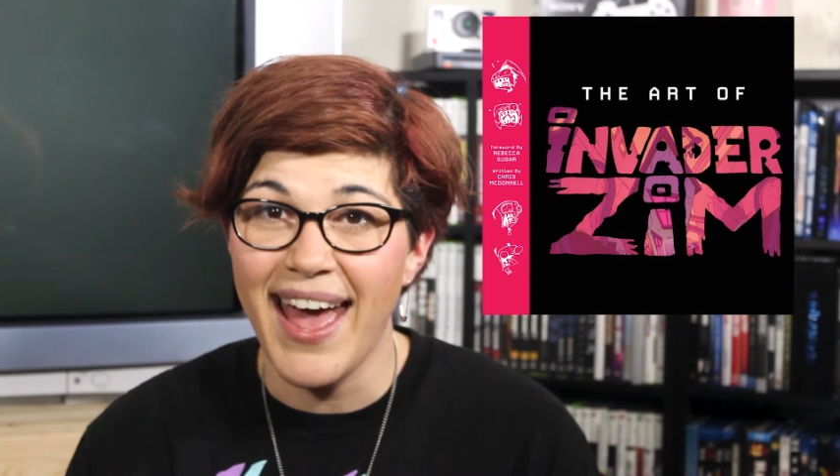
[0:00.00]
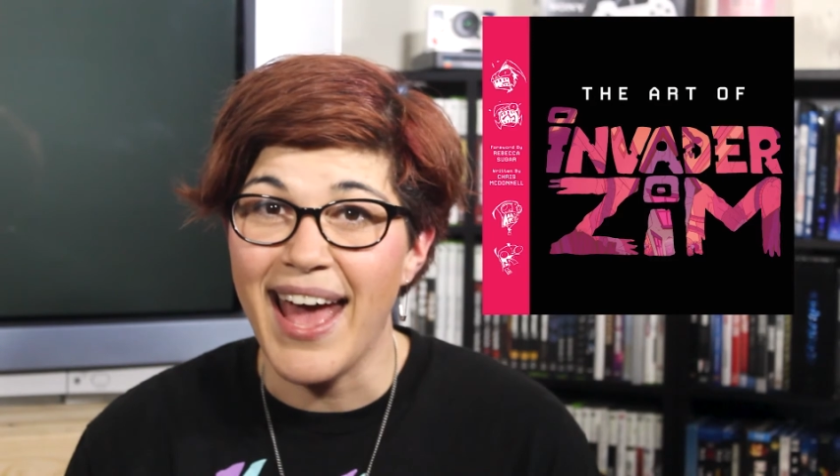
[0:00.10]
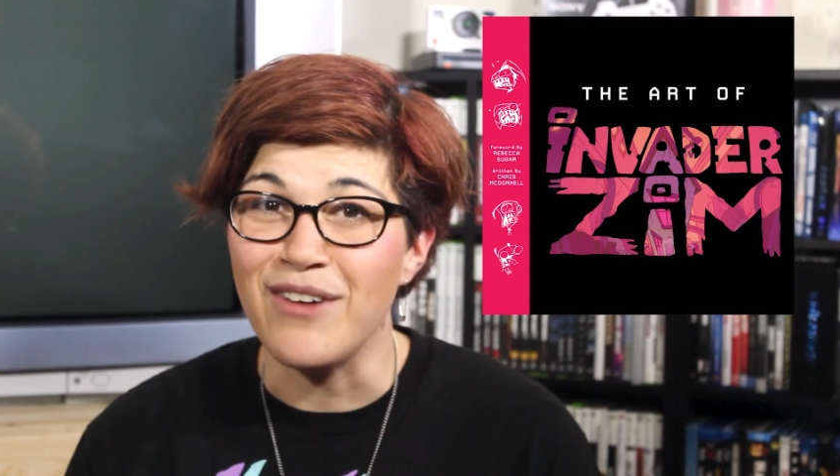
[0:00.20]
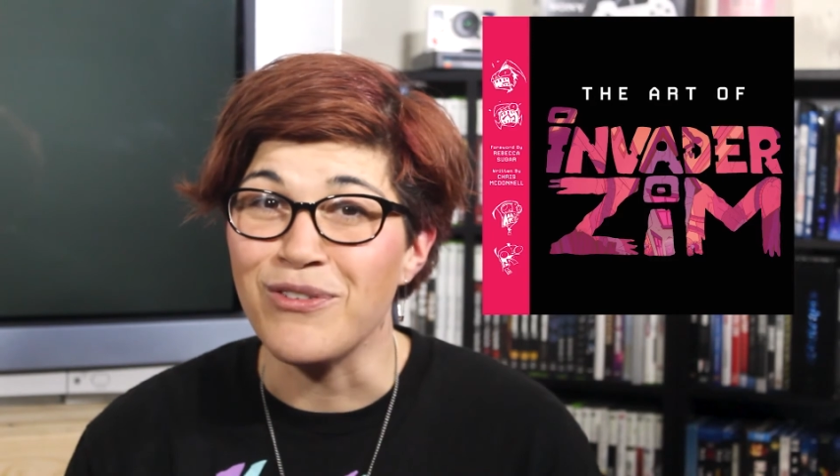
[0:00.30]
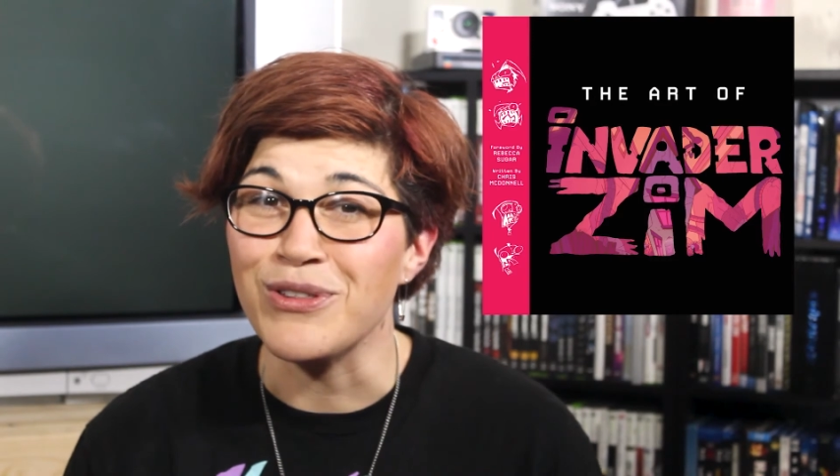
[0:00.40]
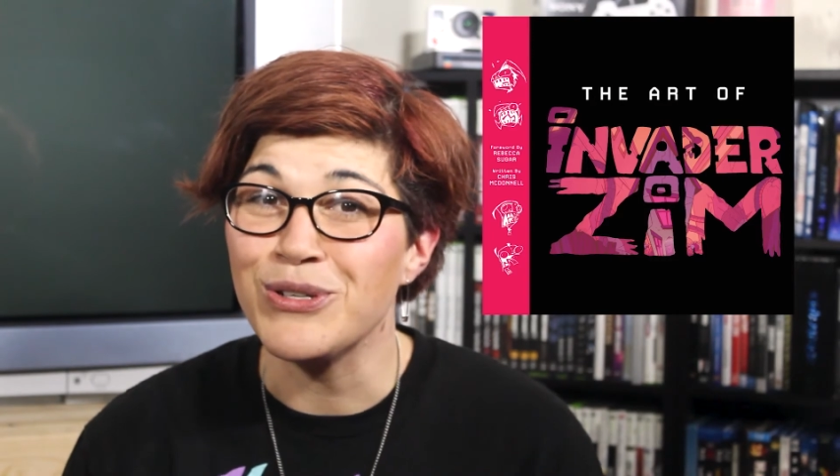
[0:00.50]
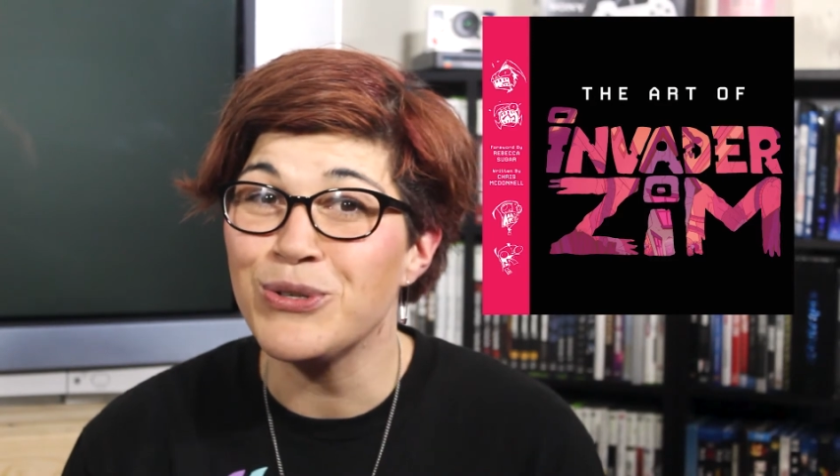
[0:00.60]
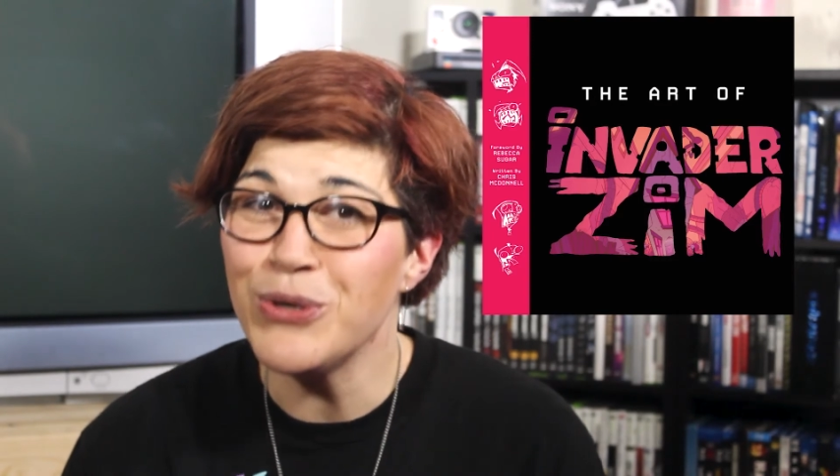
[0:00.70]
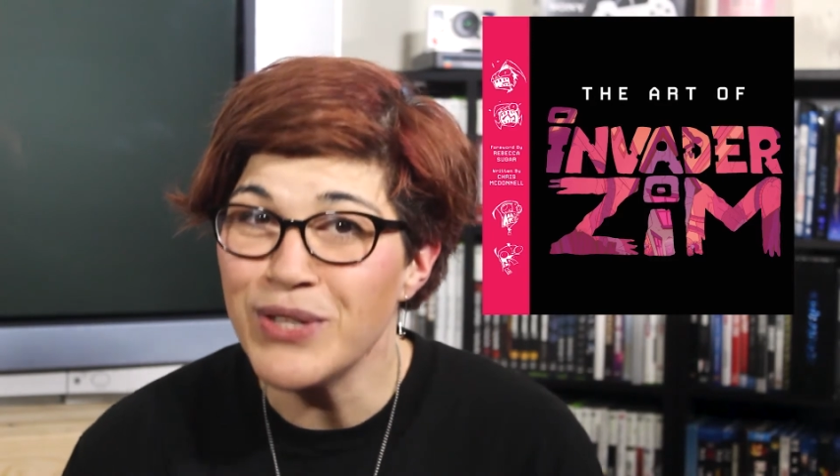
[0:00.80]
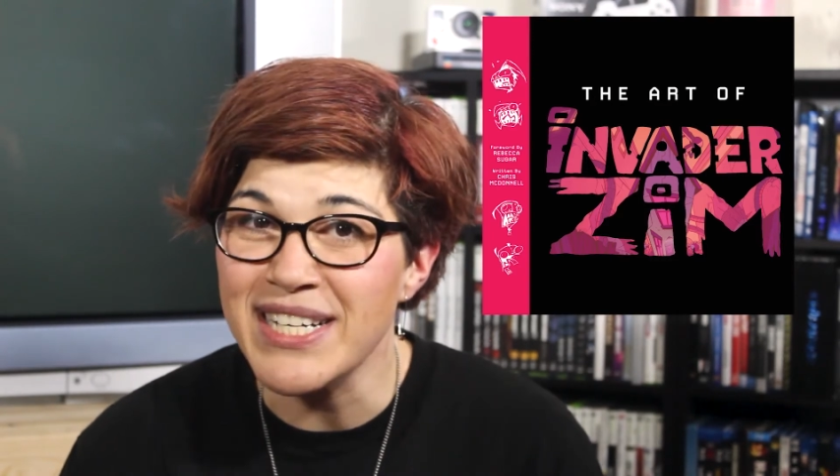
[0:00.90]
And for the
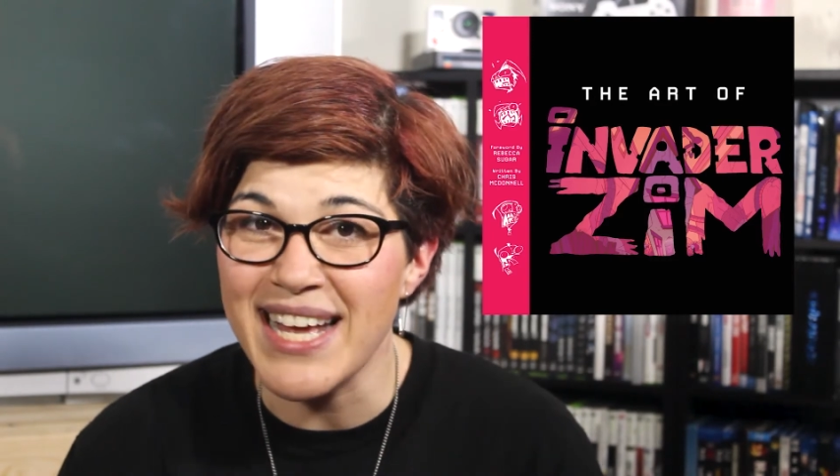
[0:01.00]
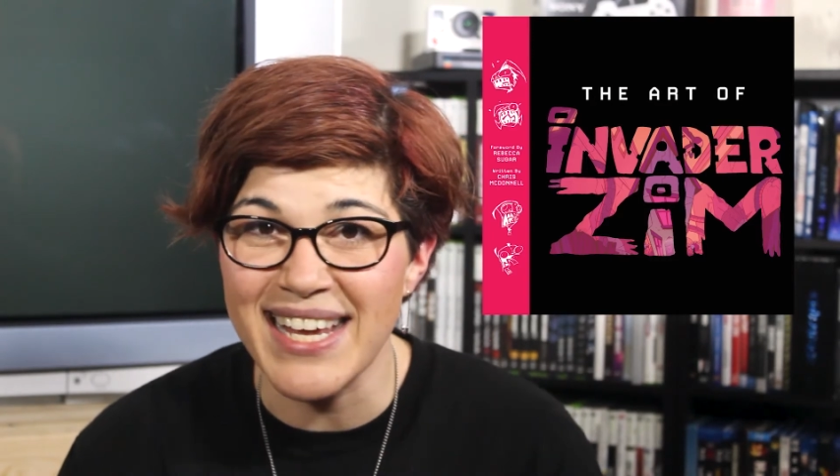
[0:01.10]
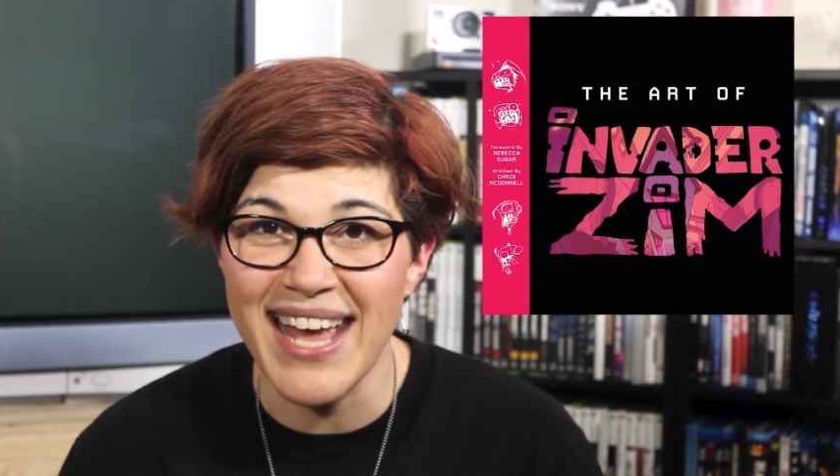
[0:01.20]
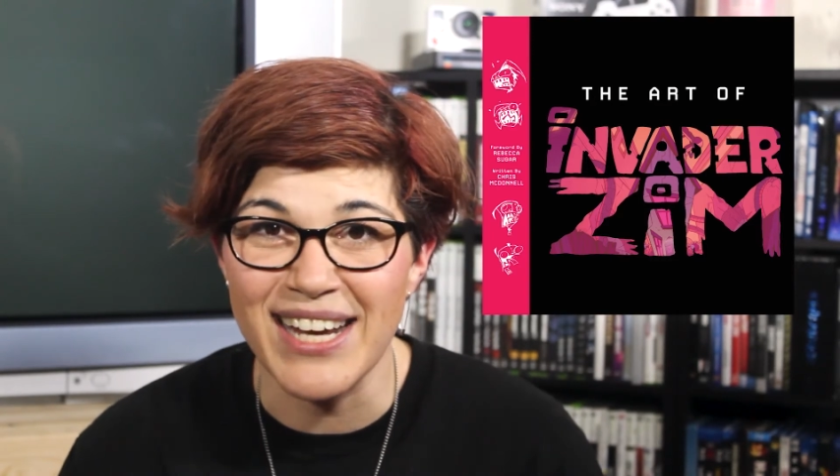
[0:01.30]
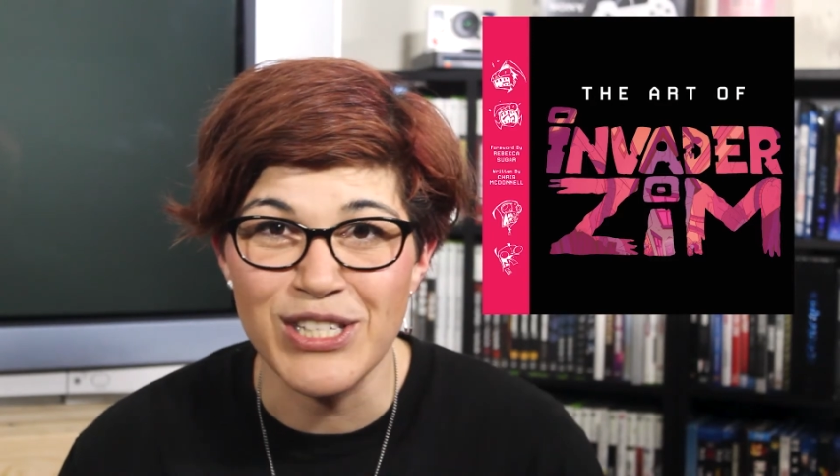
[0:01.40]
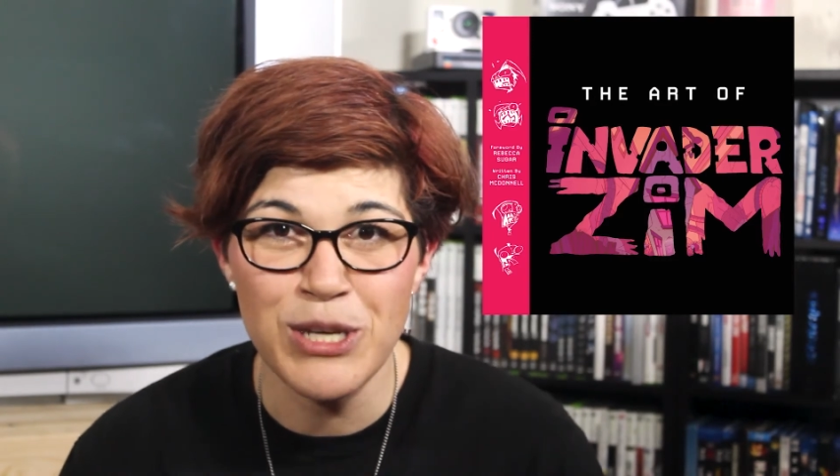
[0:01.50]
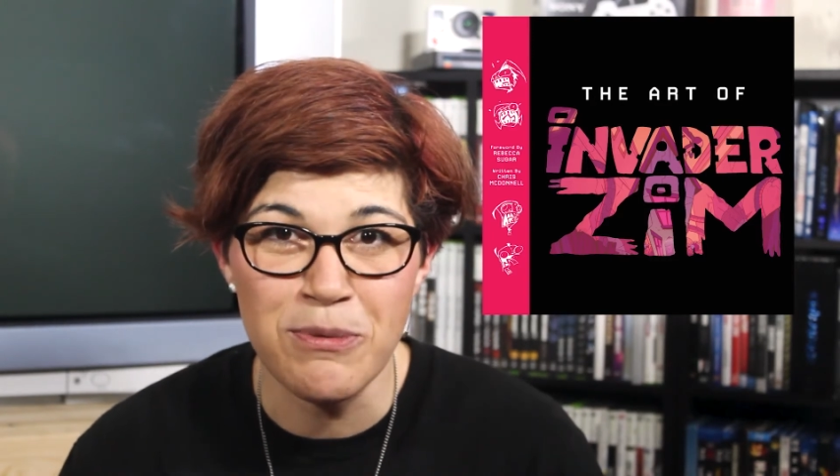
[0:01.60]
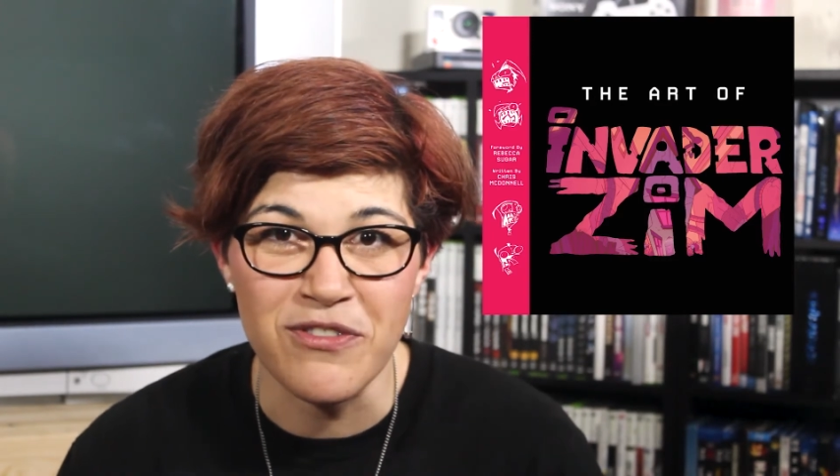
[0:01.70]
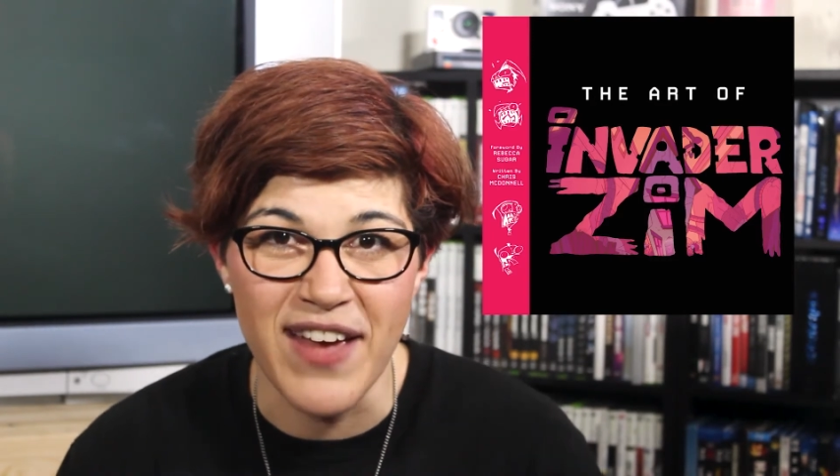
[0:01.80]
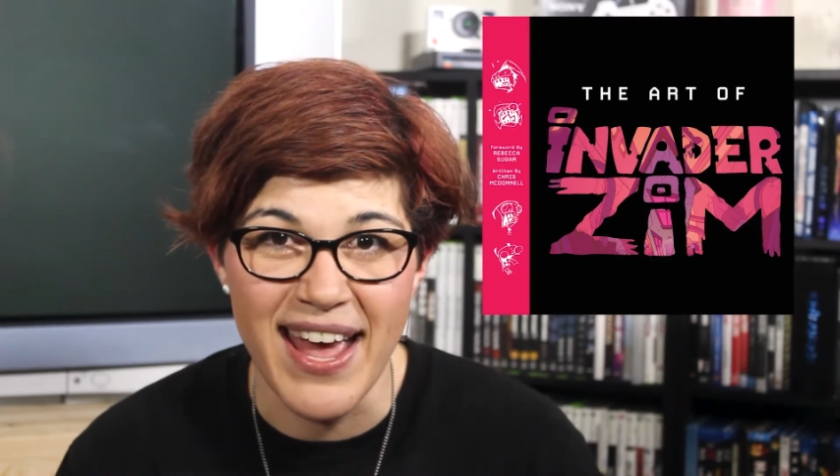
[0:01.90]
truly dedicated
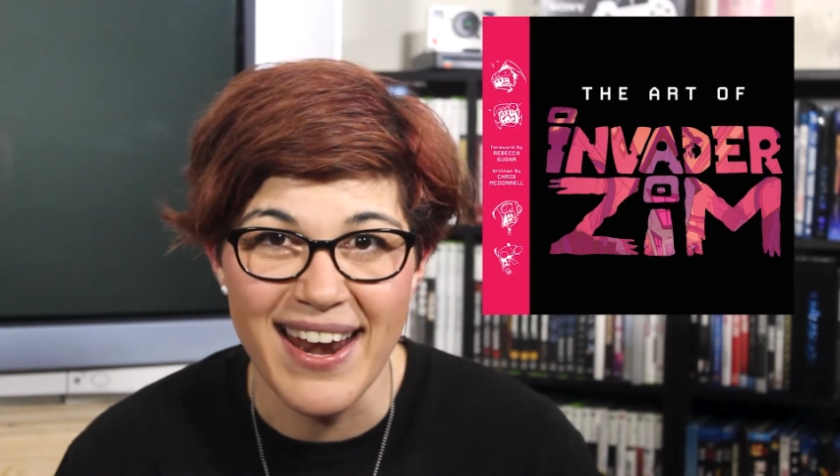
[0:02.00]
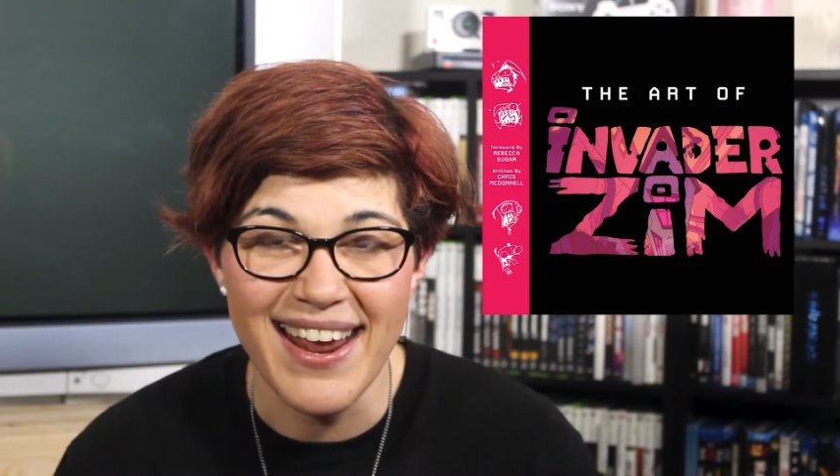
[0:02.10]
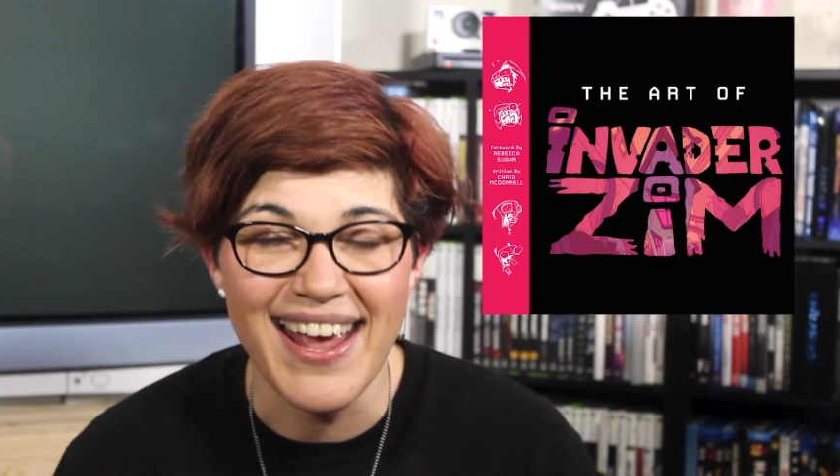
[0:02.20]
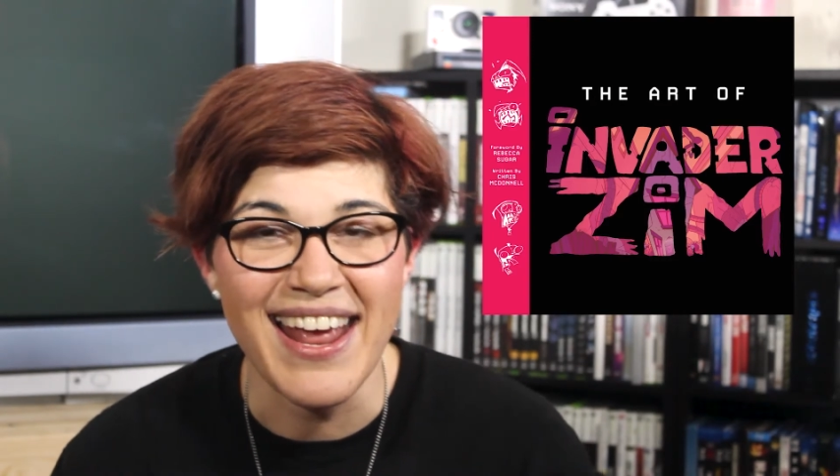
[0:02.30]
superfan,